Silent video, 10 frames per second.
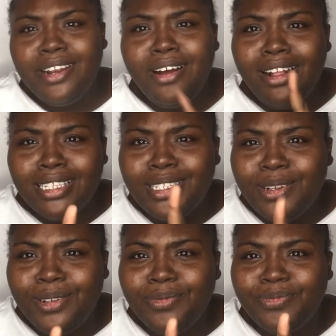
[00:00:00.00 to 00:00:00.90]

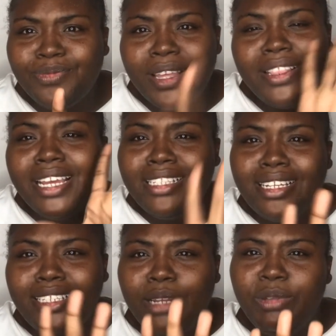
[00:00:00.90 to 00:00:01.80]
also the
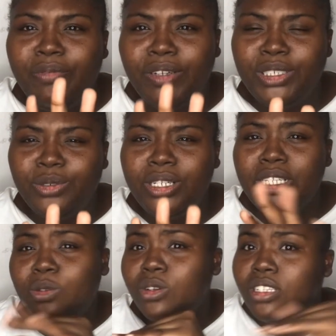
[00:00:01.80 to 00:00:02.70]
entertainment for
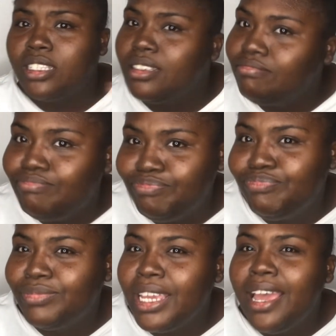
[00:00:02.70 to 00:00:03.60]
Jewels was
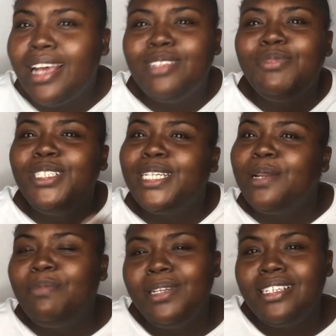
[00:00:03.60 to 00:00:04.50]
as we reach at
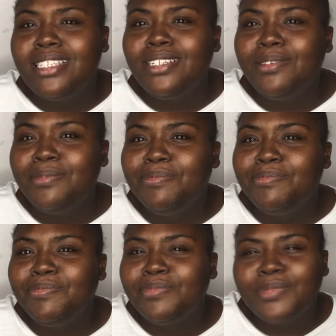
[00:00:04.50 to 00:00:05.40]
the place, so
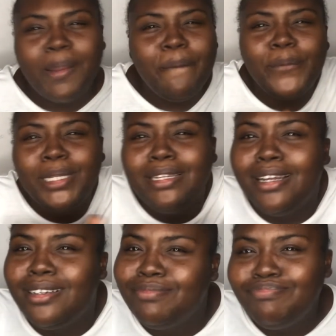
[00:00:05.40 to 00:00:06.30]
you know,